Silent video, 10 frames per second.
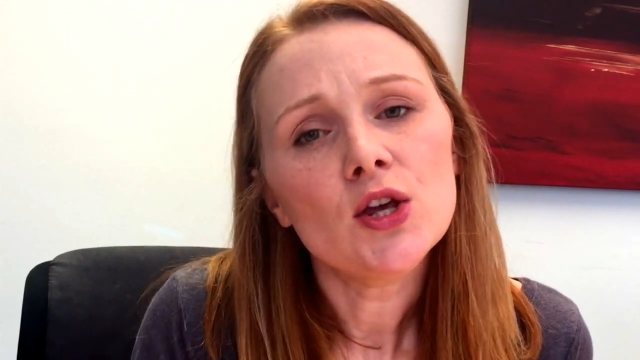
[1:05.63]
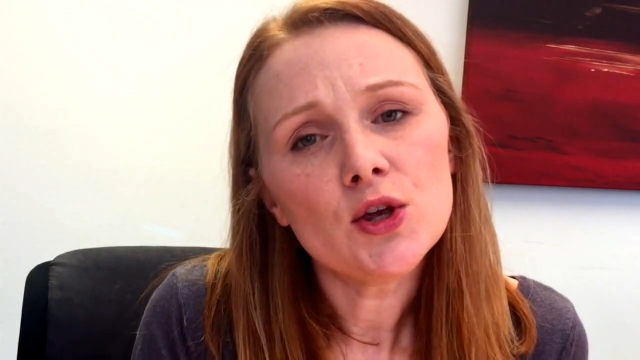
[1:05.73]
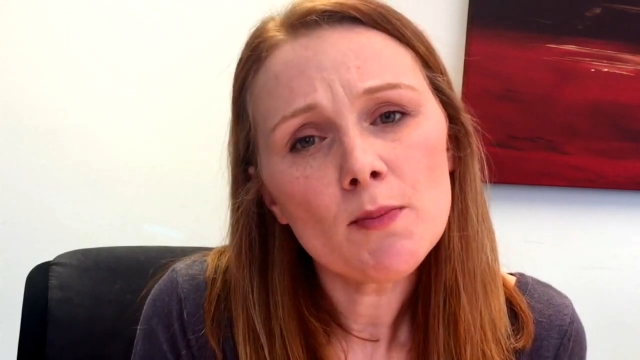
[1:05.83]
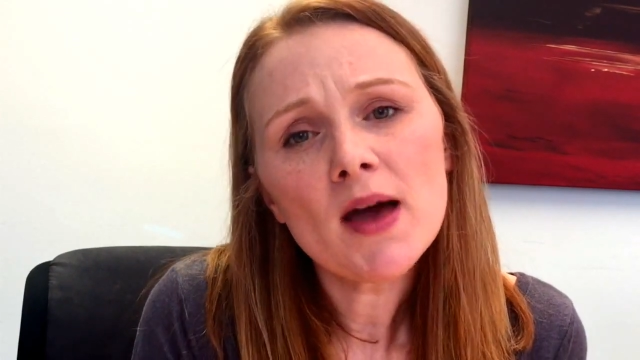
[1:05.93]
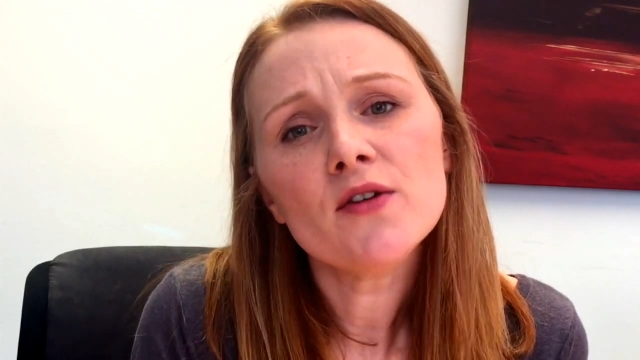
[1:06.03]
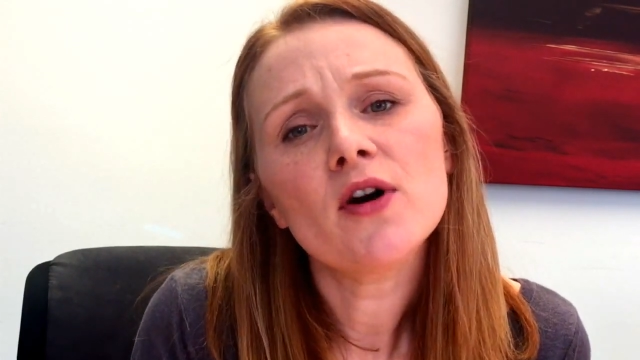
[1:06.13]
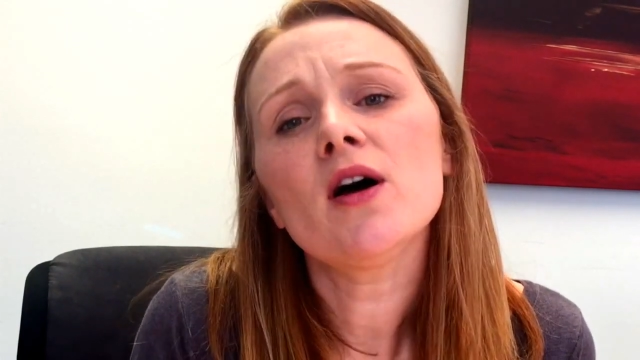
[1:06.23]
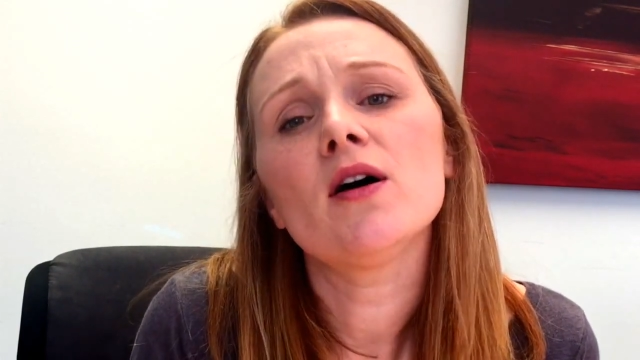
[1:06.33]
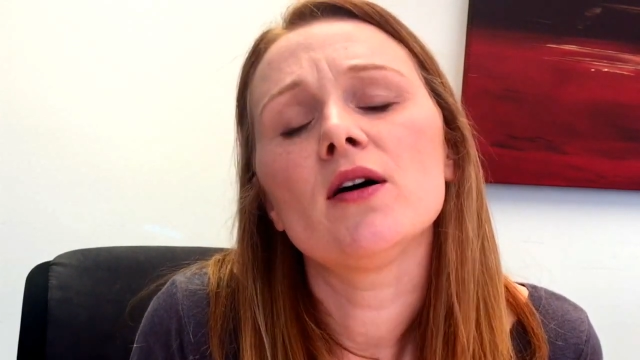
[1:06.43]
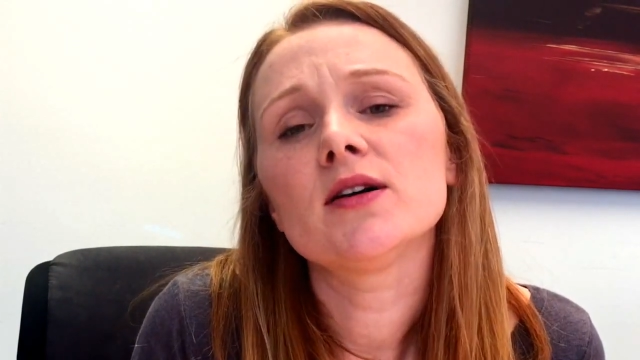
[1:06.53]
You may have
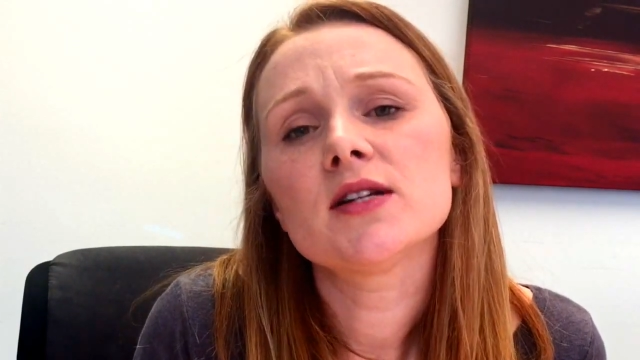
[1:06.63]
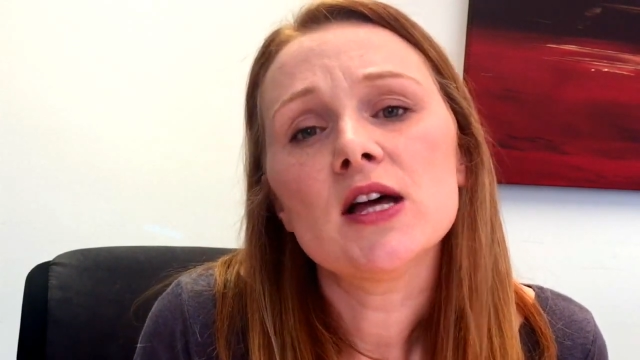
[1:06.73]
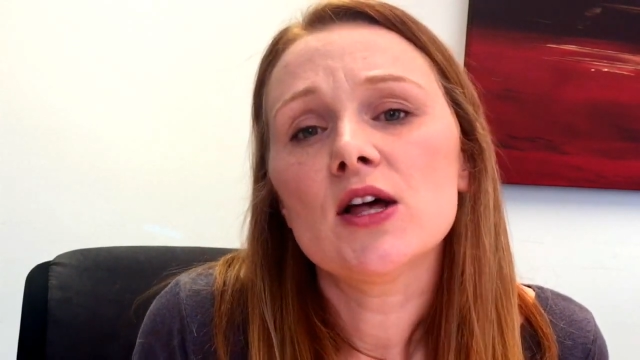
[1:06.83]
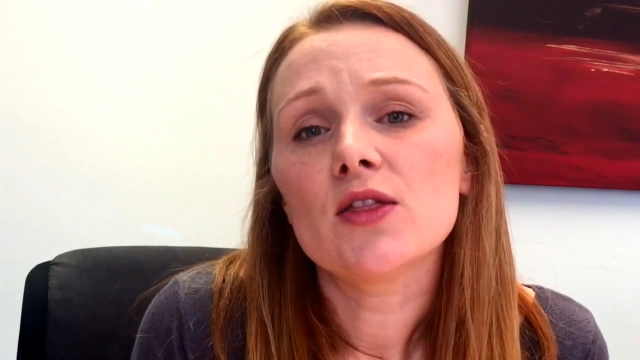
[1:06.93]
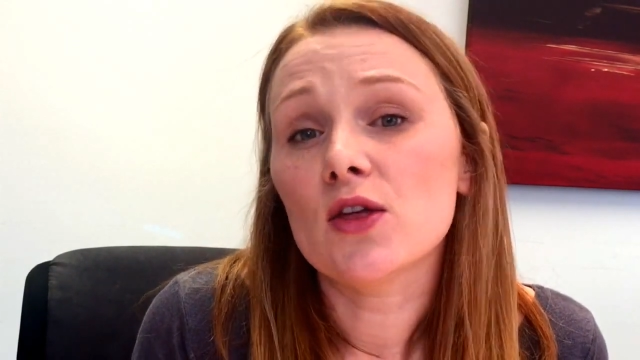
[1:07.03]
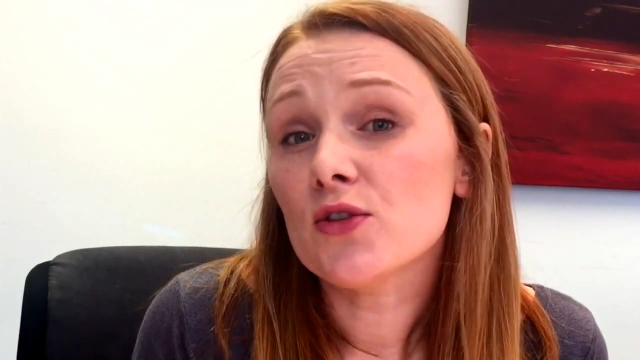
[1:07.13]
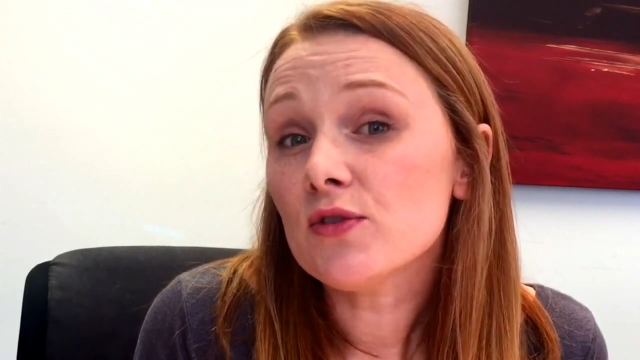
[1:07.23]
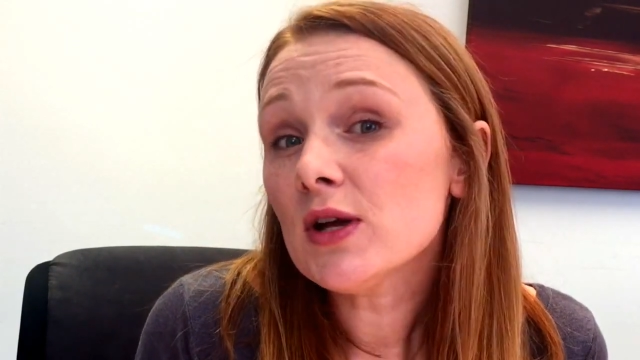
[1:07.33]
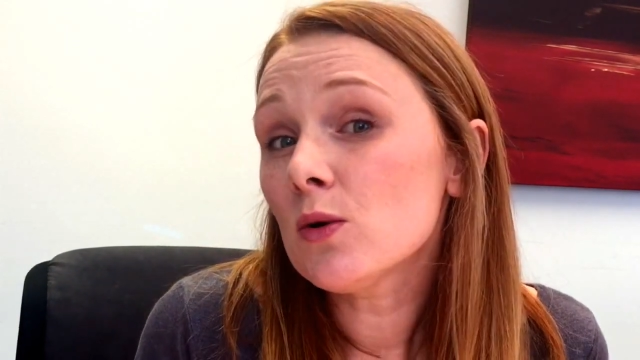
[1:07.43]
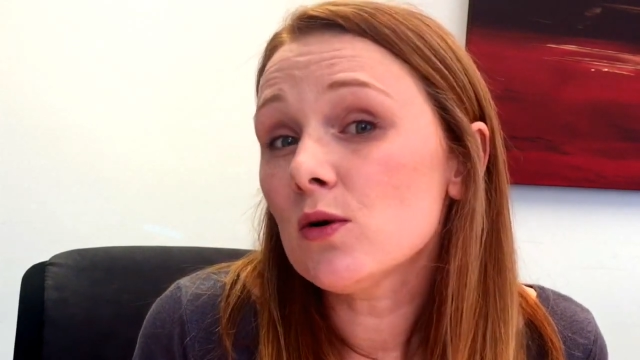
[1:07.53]
heard that
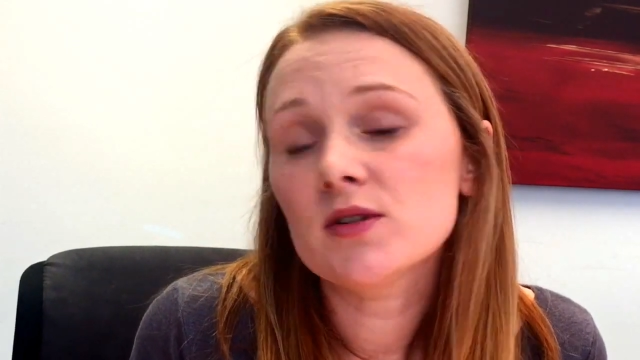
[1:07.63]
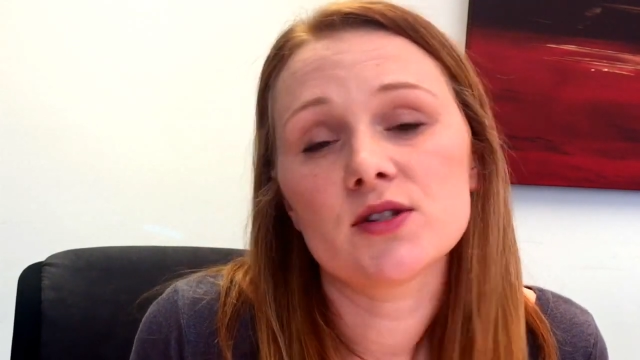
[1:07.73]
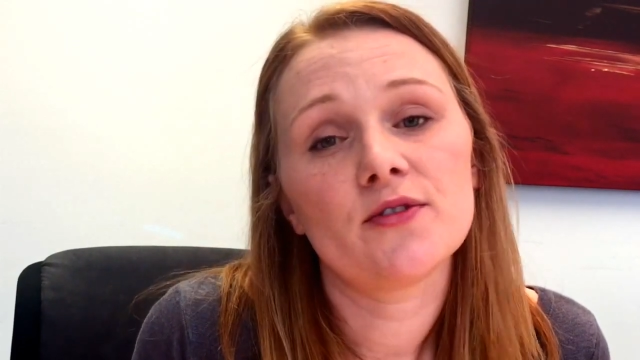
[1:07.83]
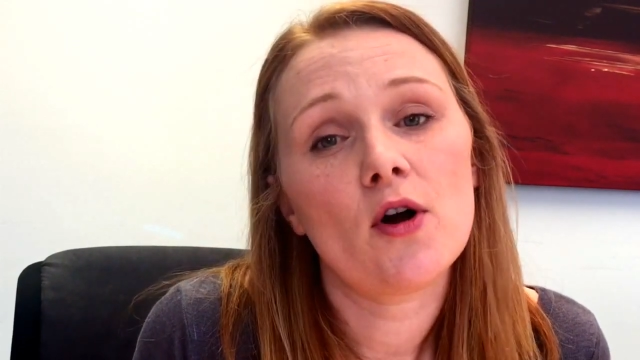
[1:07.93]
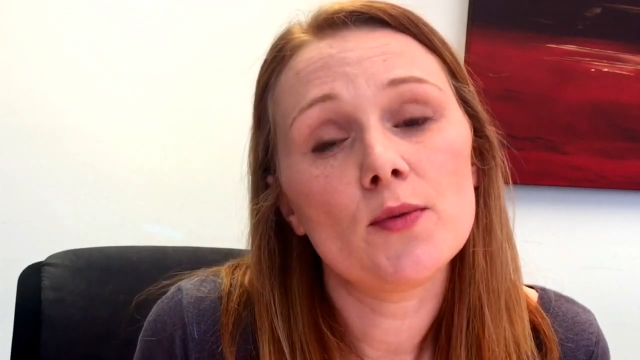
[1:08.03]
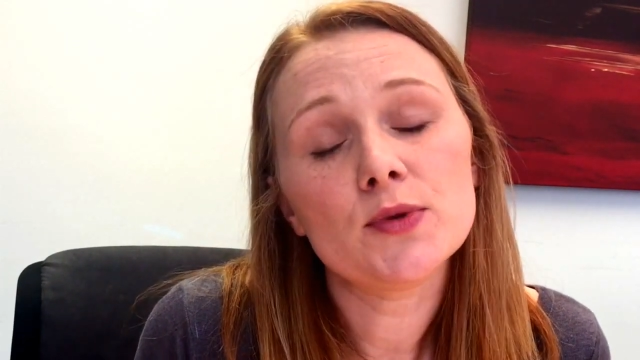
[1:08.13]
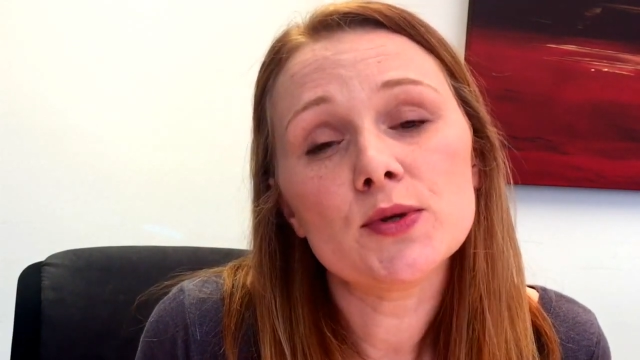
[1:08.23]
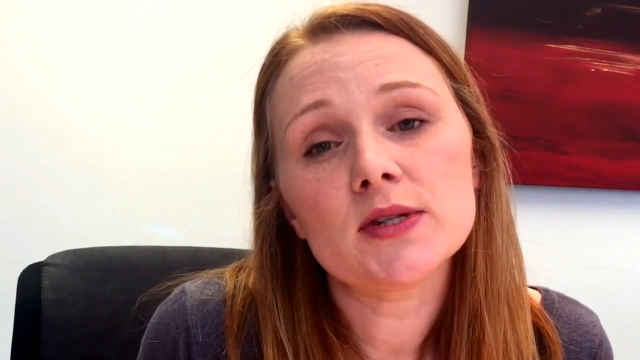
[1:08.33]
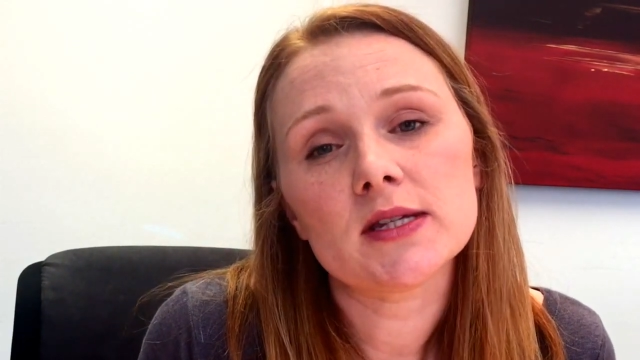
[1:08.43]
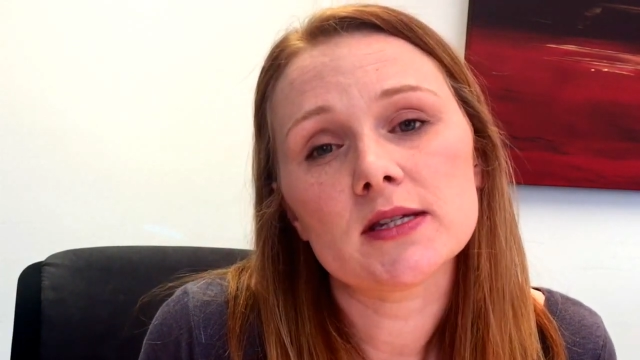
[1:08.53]
three quarters of our
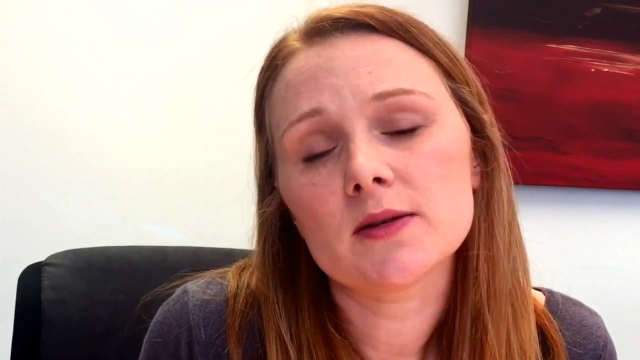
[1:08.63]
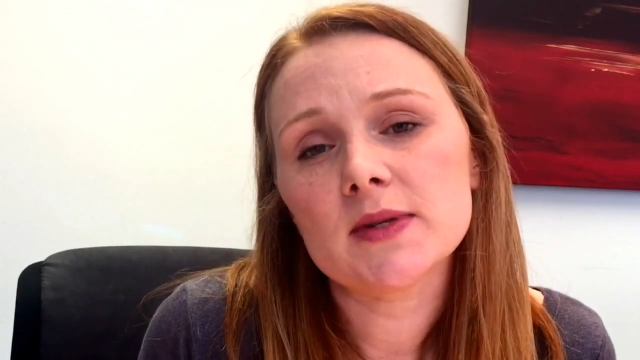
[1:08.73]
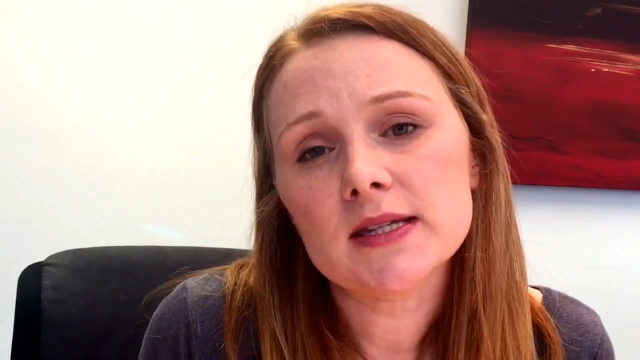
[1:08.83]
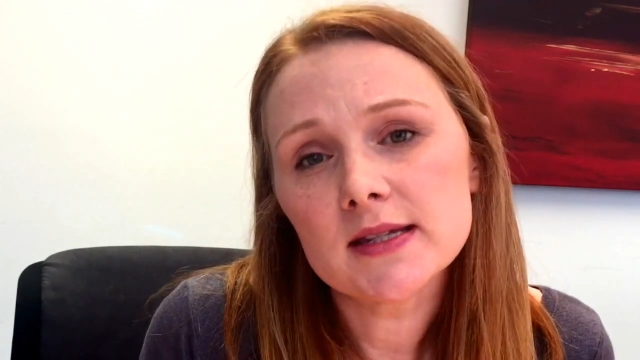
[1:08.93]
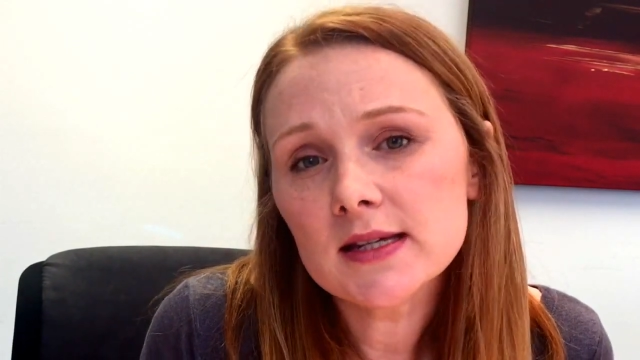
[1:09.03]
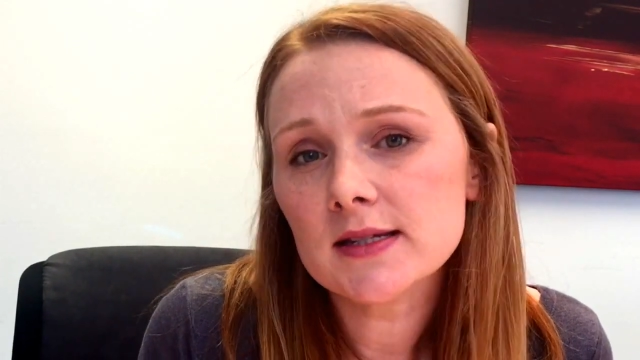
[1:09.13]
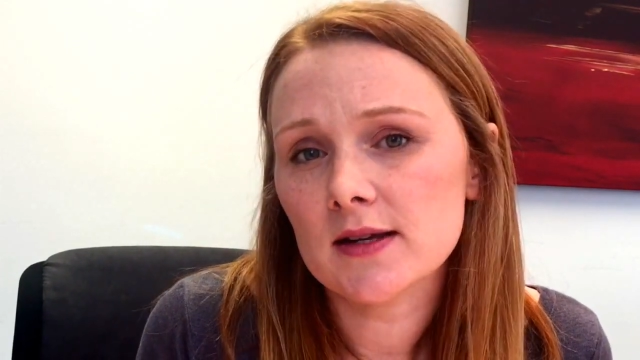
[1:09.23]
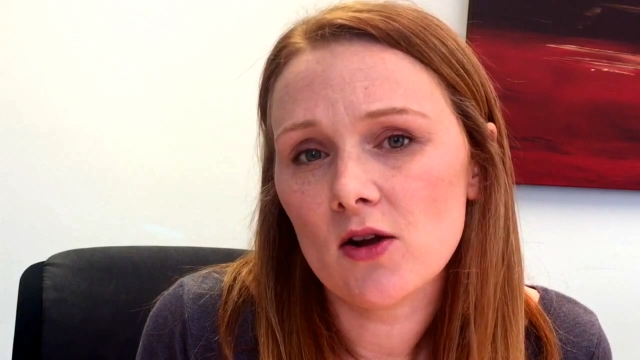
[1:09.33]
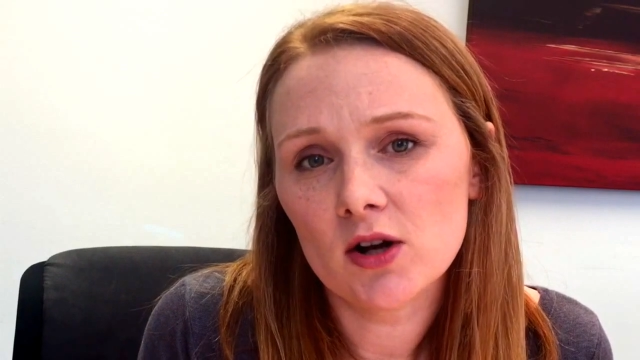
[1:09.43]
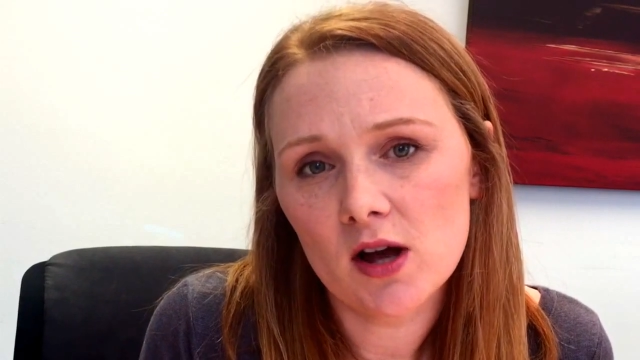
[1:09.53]
immune system is seated
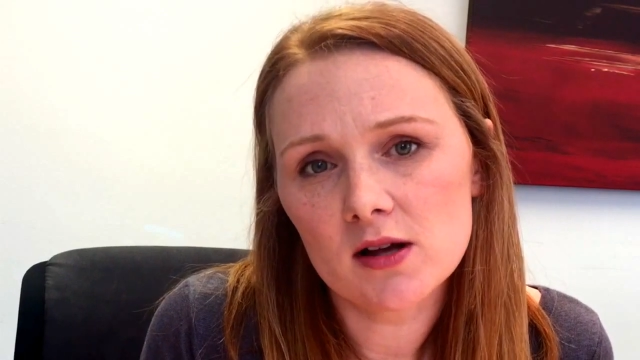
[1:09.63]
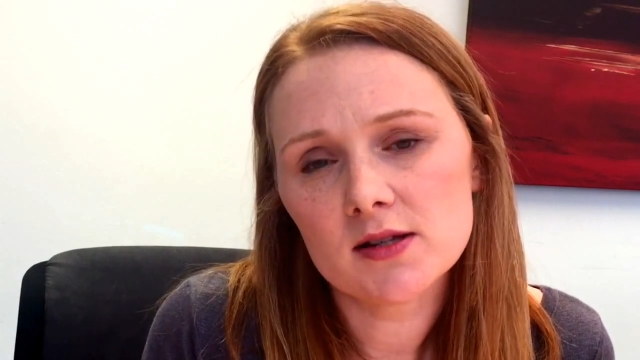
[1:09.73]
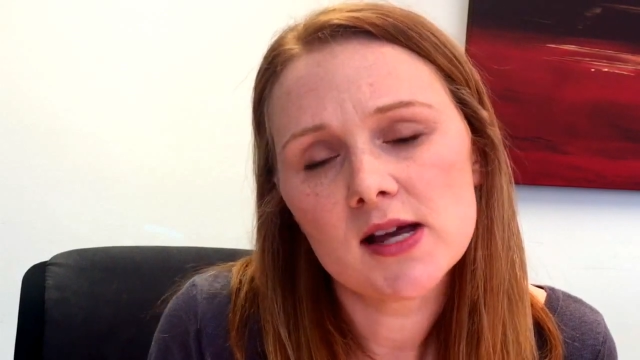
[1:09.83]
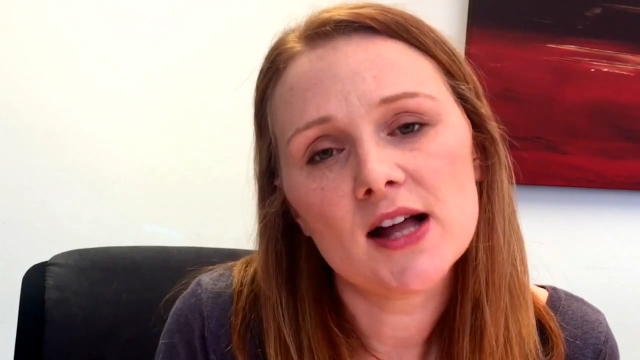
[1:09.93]
in our gut,